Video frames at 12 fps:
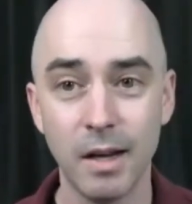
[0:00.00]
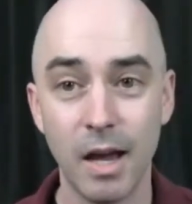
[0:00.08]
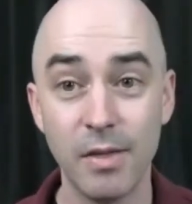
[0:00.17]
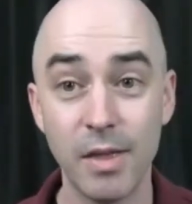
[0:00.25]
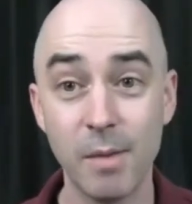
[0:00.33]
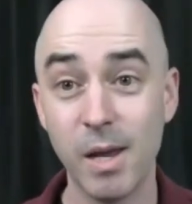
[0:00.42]

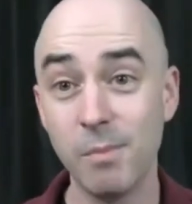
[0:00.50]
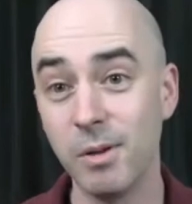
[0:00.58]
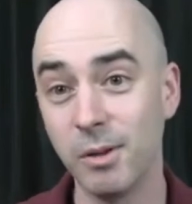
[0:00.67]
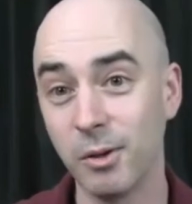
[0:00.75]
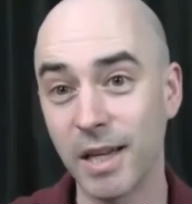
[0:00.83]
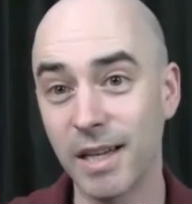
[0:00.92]
and then
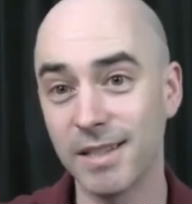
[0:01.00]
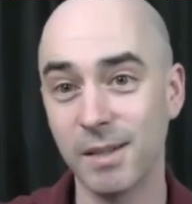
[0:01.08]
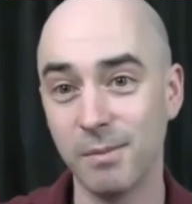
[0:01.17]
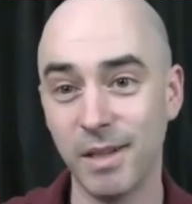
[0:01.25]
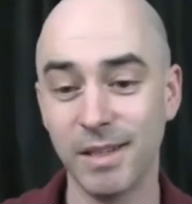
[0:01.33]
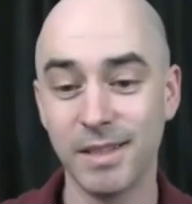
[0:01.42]
maybe they'll get into
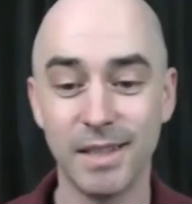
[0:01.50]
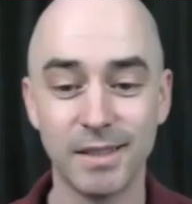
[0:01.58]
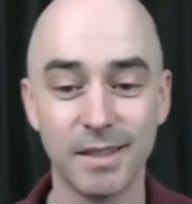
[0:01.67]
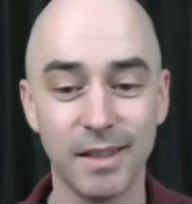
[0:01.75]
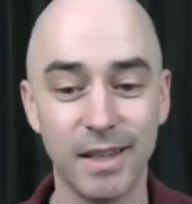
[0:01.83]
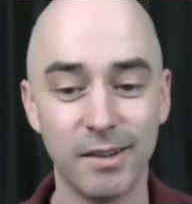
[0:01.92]
the
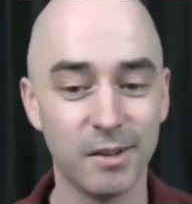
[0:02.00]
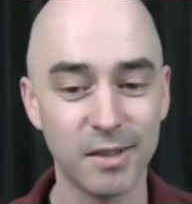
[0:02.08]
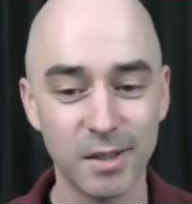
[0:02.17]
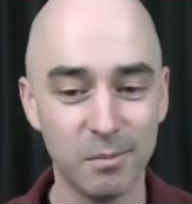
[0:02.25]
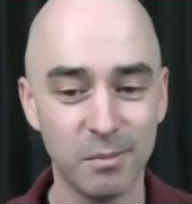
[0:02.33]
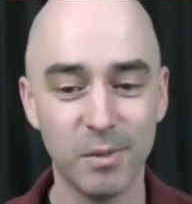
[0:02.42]
meditation later or
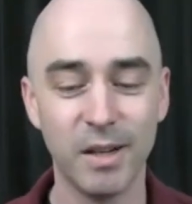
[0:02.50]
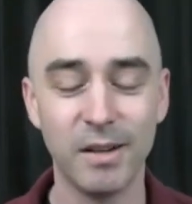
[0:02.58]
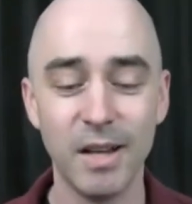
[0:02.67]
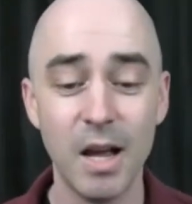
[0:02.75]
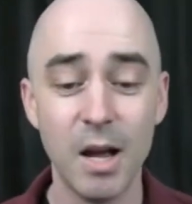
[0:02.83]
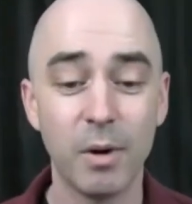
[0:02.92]
something. But
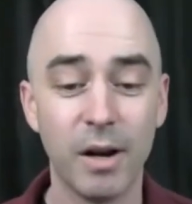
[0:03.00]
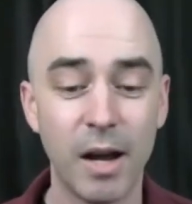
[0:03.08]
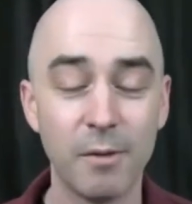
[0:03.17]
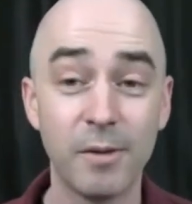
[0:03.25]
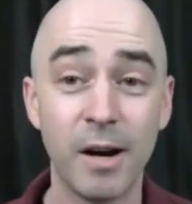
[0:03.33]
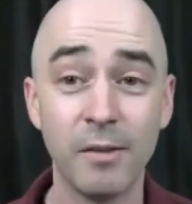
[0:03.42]

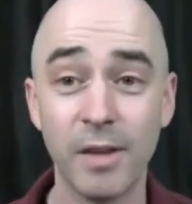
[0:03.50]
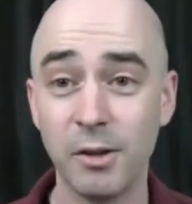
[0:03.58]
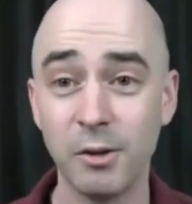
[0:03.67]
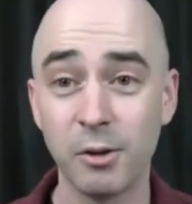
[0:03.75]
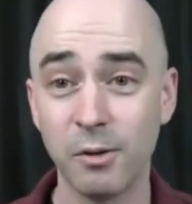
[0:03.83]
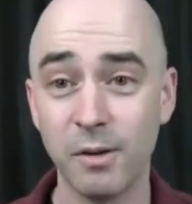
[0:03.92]
I found that
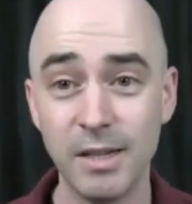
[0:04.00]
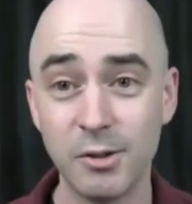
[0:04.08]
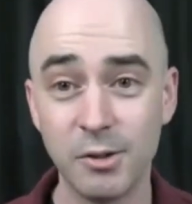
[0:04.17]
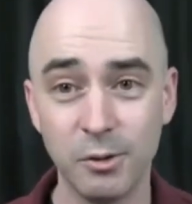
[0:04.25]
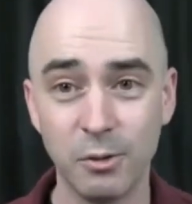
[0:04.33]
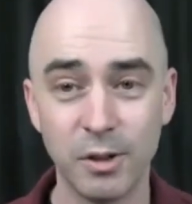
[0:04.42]
you don't need
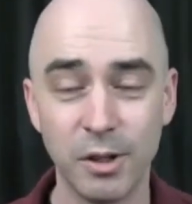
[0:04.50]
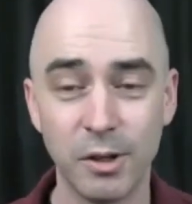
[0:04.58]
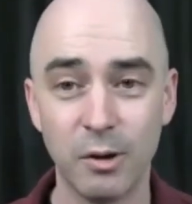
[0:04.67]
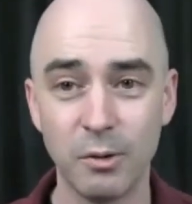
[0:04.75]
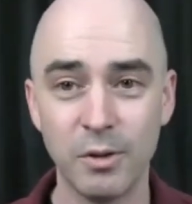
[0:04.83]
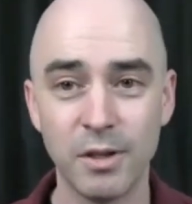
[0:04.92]
to,
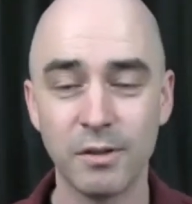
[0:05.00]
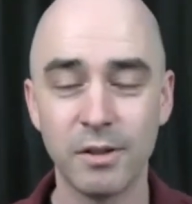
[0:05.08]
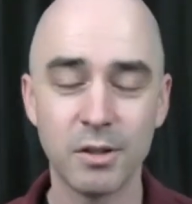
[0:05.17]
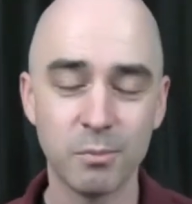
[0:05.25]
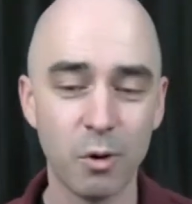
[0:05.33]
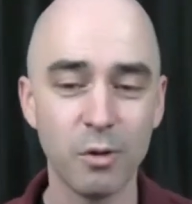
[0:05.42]

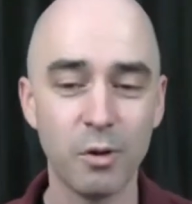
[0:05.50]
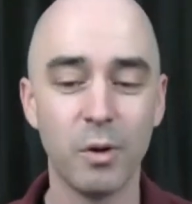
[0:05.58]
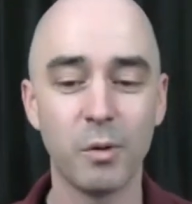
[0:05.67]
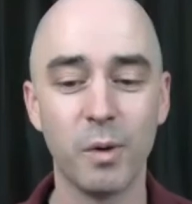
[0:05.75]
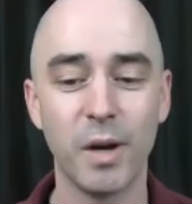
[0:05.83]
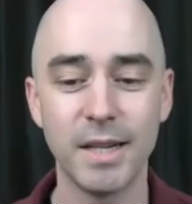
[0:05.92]
there's more than
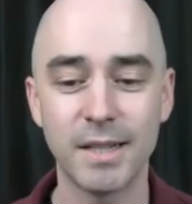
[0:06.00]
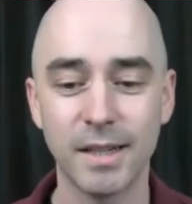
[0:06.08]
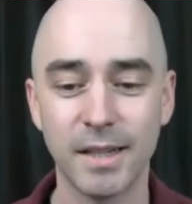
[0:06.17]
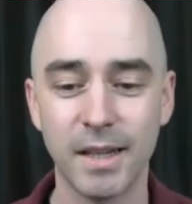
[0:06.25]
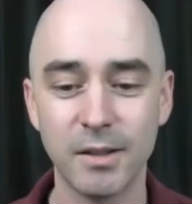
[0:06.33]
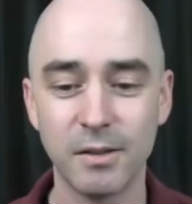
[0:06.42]
one way to
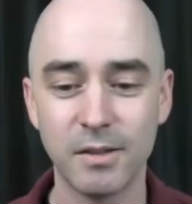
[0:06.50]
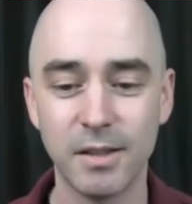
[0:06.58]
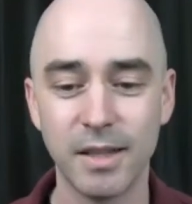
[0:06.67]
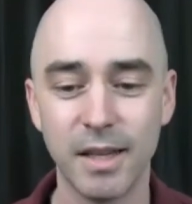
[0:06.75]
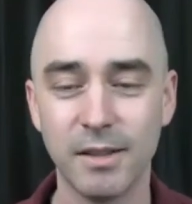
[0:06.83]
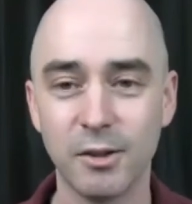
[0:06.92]
get
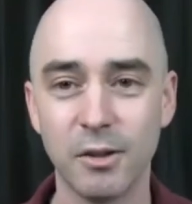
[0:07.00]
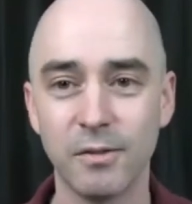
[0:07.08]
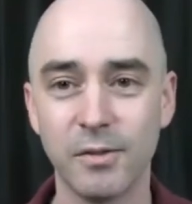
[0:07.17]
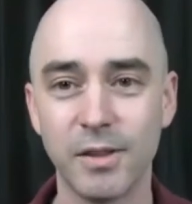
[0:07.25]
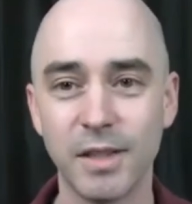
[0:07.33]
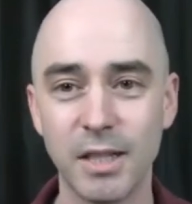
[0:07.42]

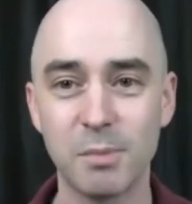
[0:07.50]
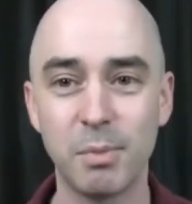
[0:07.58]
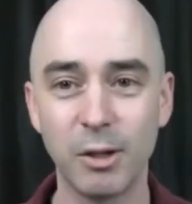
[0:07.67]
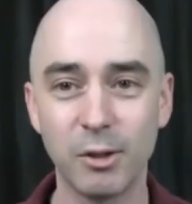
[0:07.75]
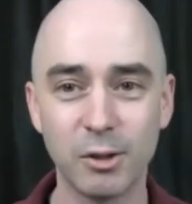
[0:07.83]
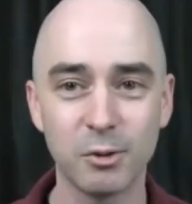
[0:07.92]

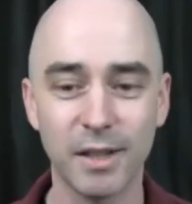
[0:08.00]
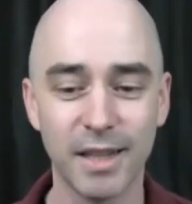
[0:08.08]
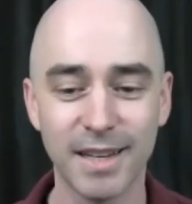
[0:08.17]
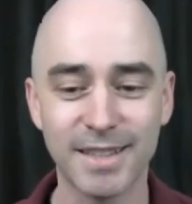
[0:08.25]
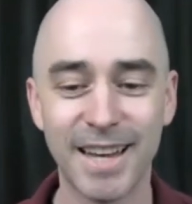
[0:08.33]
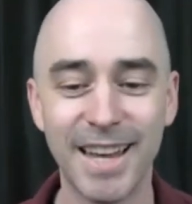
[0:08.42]
spiritual, I
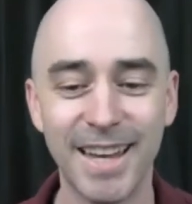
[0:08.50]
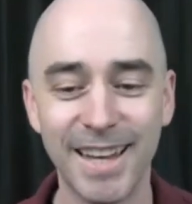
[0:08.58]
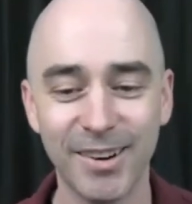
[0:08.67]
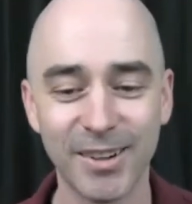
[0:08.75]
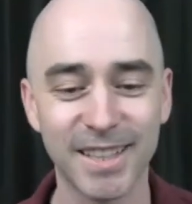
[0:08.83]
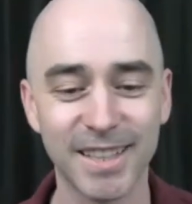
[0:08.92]
guess,
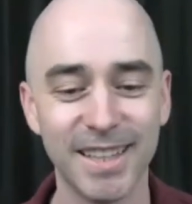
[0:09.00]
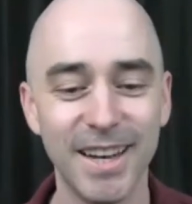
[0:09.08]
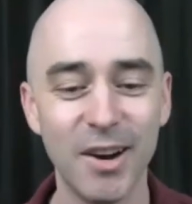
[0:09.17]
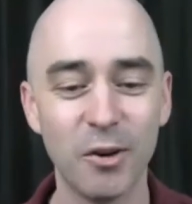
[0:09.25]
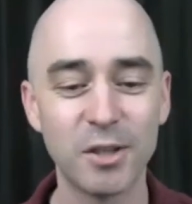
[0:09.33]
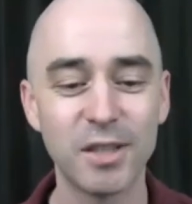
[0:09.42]

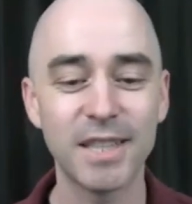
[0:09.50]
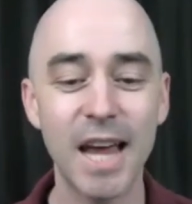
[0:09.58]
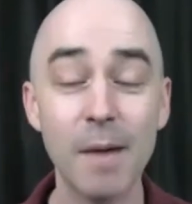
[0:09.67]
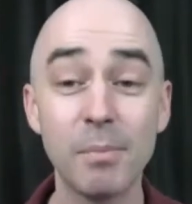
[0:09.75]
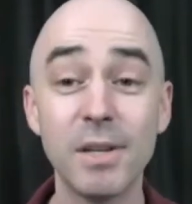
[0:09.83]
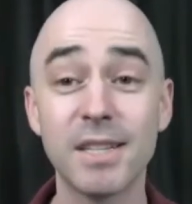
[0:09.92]
or to
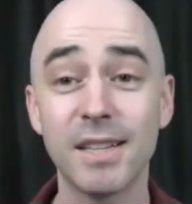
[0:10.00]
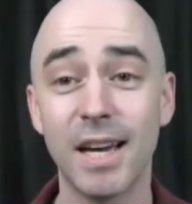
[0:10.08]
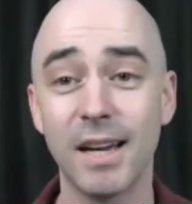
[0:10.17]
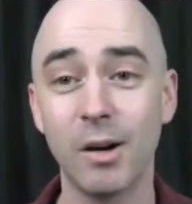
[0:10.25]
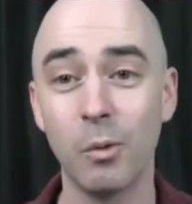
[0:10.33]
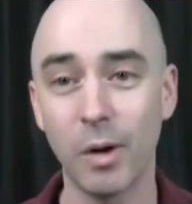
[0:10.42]
tap into
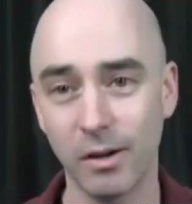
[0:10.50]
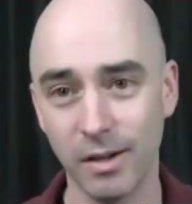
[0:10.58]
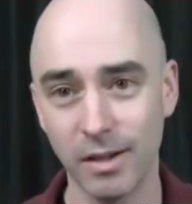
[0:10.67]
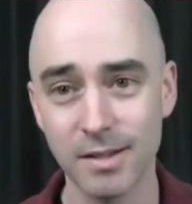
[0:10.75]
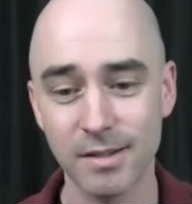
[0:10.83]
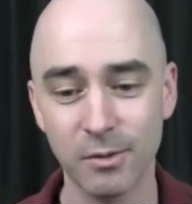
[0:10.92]
that
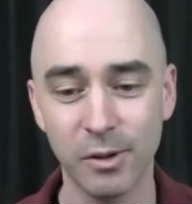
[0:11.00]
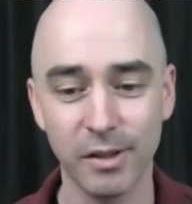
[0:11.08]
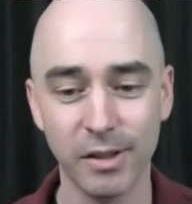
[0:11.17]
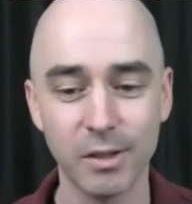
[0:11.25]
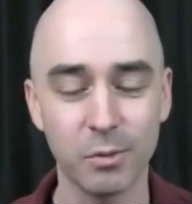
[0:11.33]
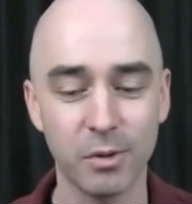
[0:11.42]
awareness.
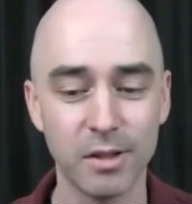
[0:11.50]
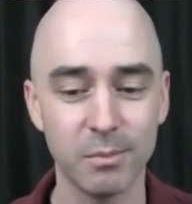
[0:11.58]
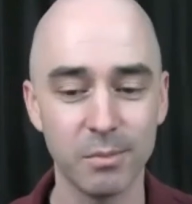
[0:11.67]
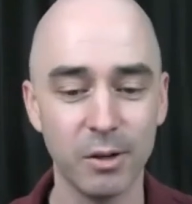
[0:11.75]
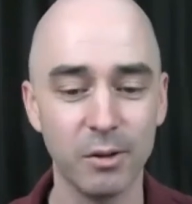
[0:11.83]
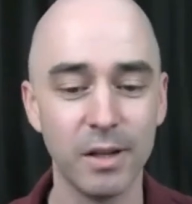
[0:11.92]
Really, is what it's
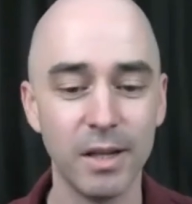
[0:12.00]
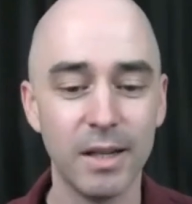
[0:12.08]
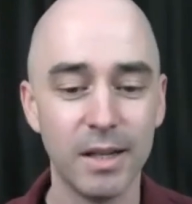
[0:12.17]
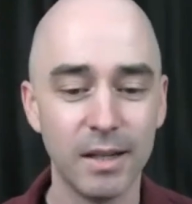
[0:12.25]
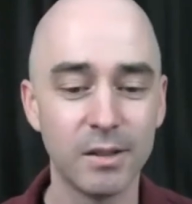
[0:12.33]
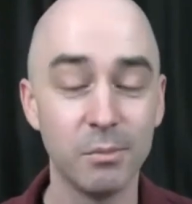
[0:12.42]
about
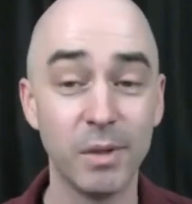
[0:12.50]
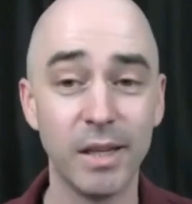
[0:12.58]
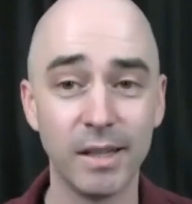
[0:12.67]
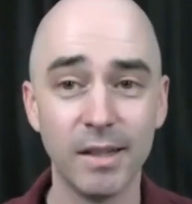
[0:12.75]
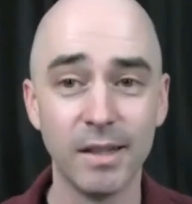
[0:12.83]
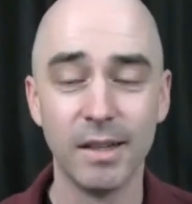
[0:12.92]
to
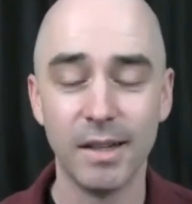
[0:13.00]
me.